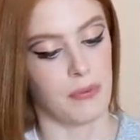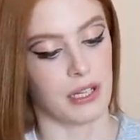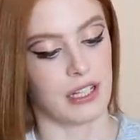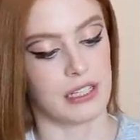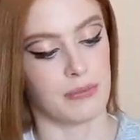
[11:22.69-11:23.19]

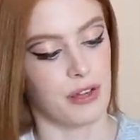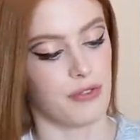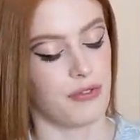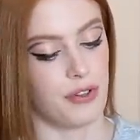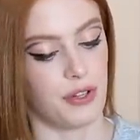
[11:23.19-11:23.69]
because my
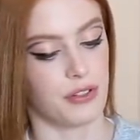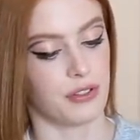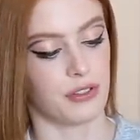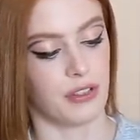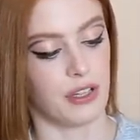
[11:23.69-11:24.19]
foot
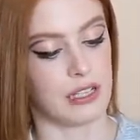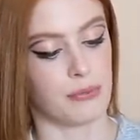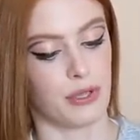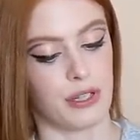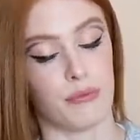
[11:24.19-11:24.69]
is
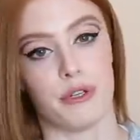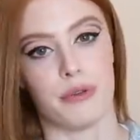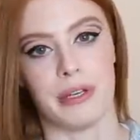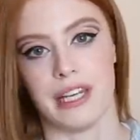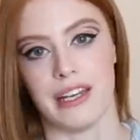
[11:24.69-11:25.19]
pretty
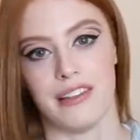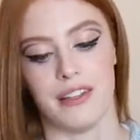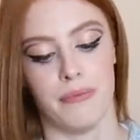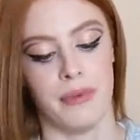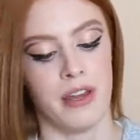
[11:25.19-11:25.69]
roomy in
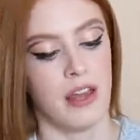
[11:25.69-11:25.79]
them.